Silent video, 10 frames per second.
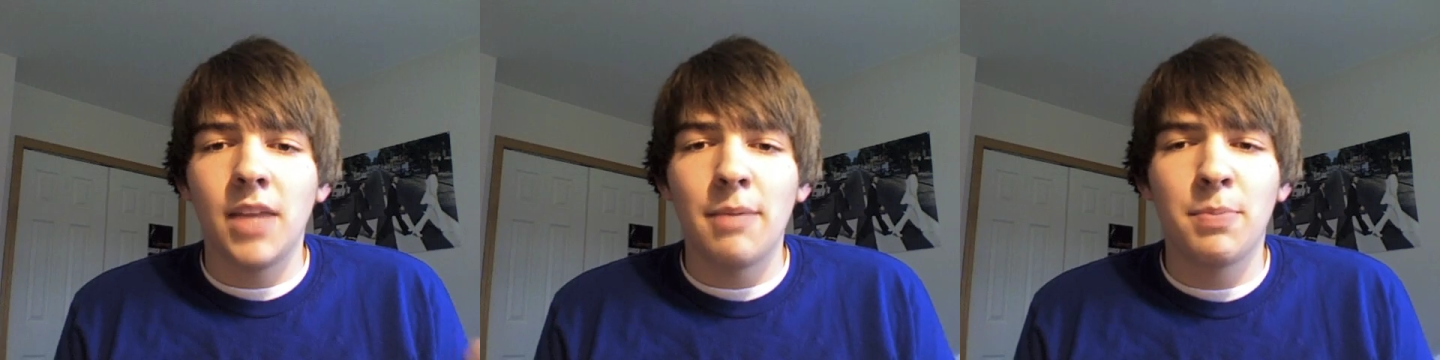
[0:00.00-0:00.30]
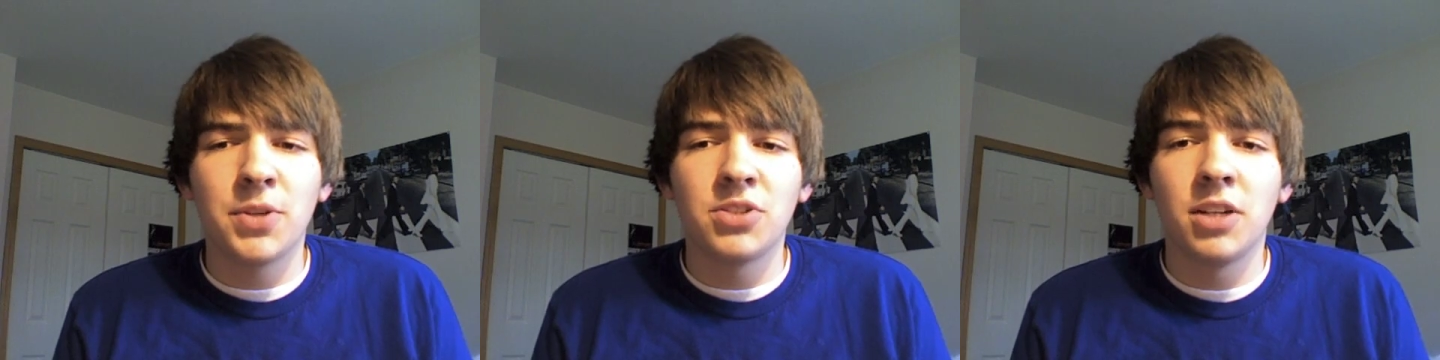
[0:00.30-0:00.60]
Apple
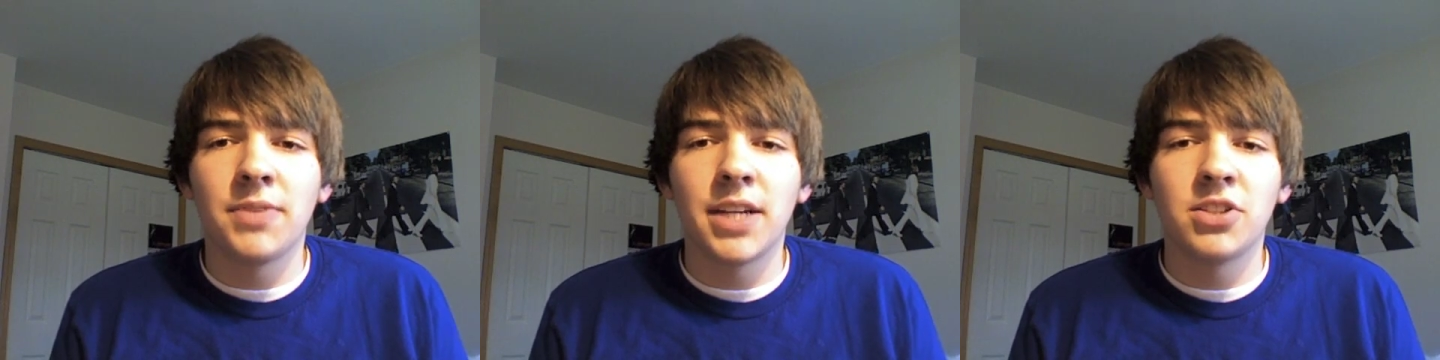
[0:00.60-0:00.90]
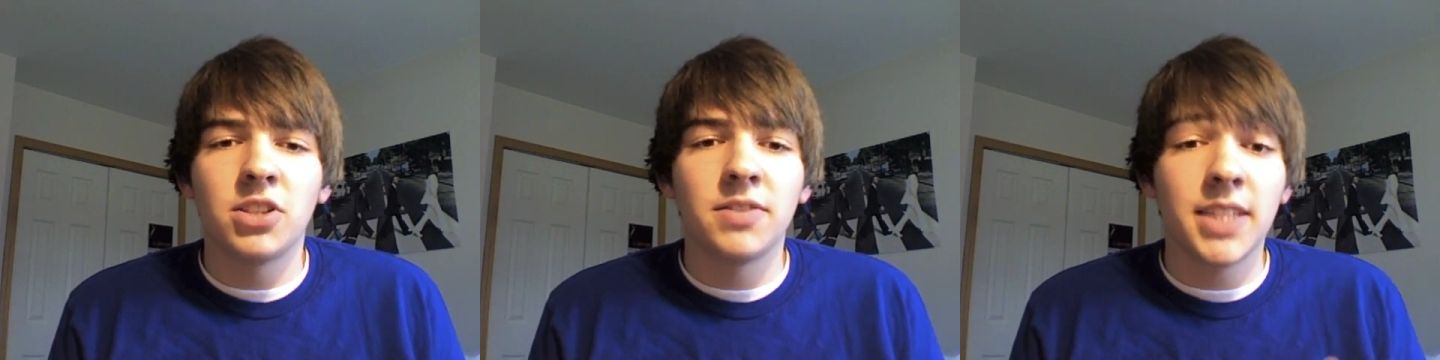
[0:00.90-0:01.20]
Push Notification
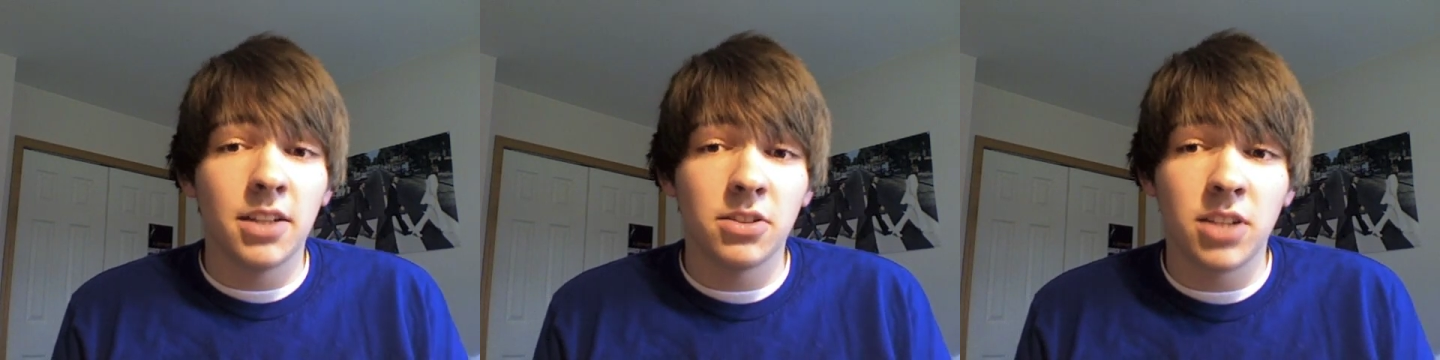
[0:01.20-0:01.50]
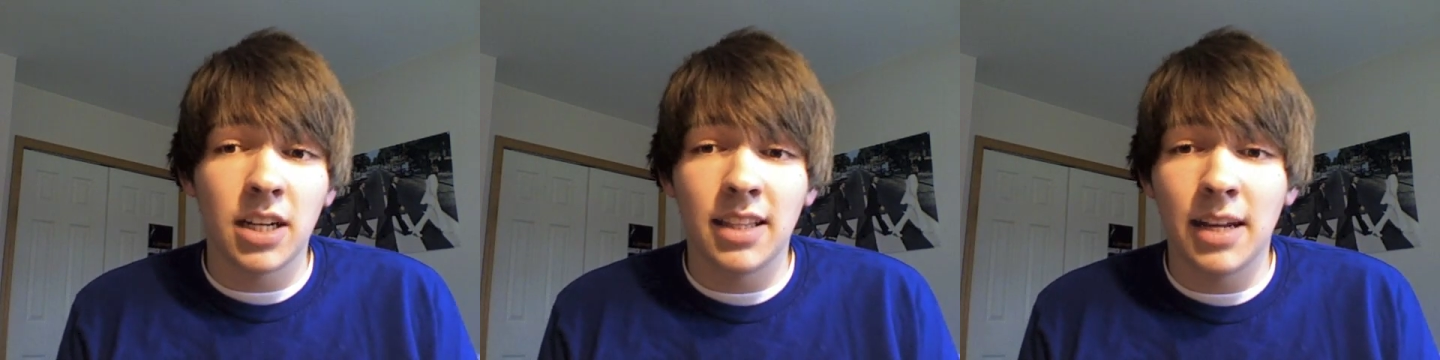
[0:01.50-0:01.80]
Service, they also
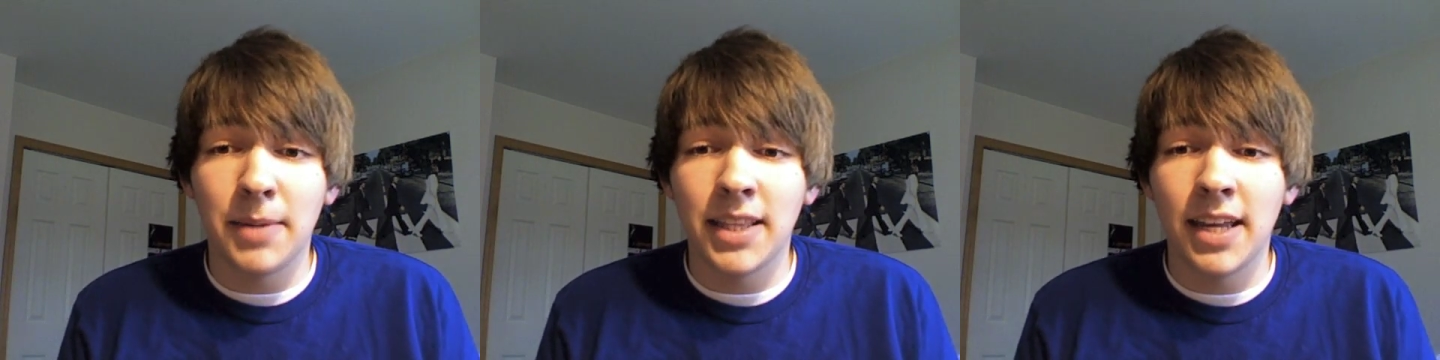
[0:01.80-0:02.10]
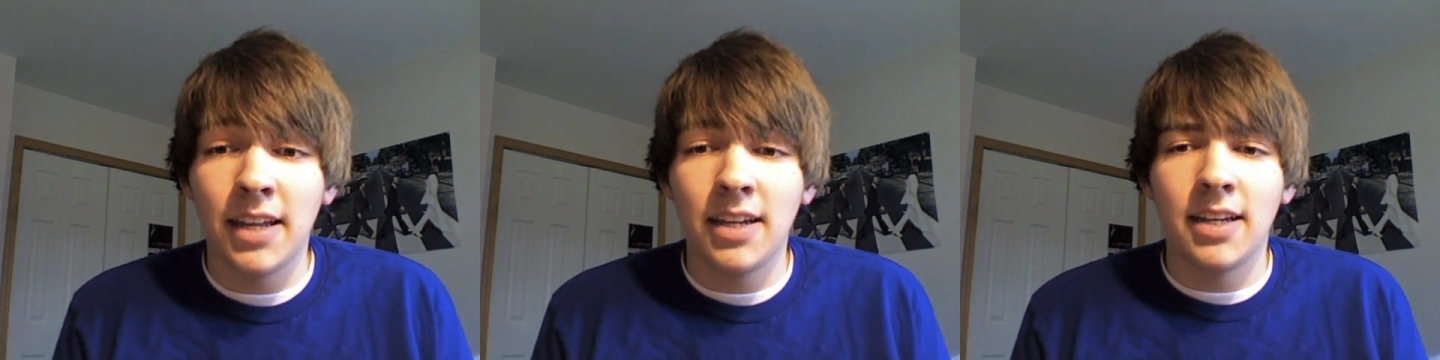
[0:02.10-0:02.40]
talk a lot about
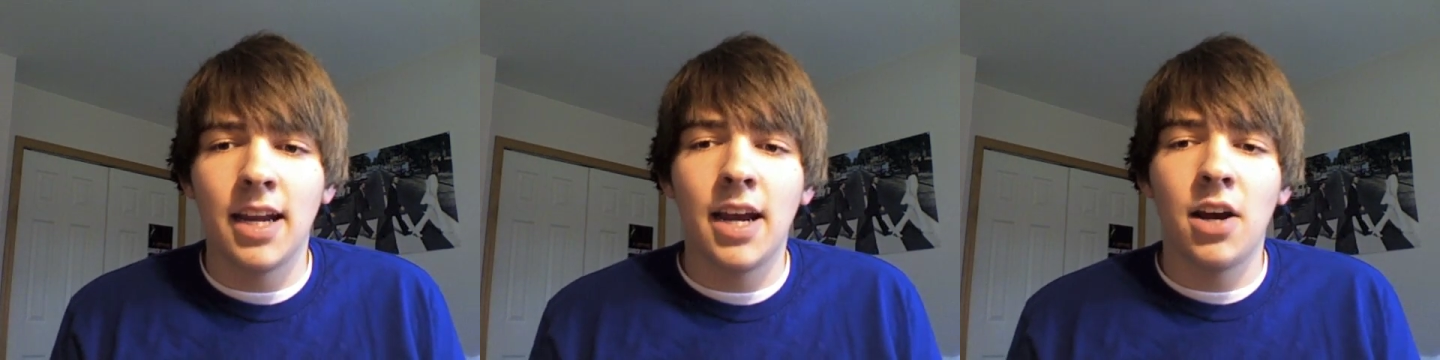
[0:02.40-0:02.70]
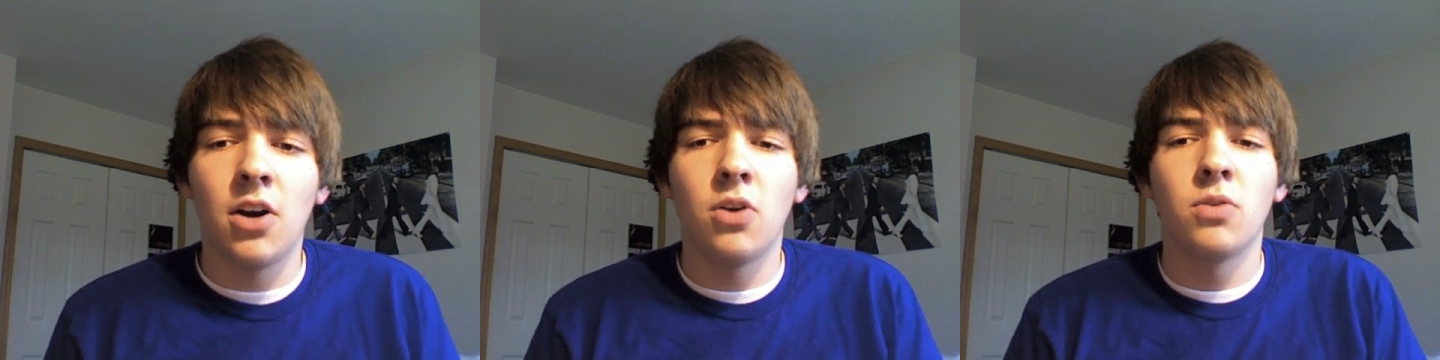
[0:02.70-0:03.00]
that and
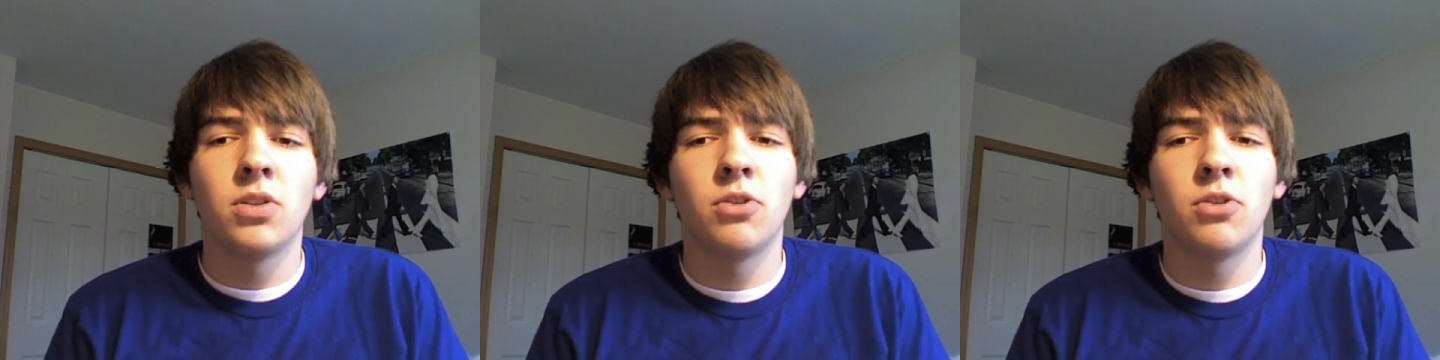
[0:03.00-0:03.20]
how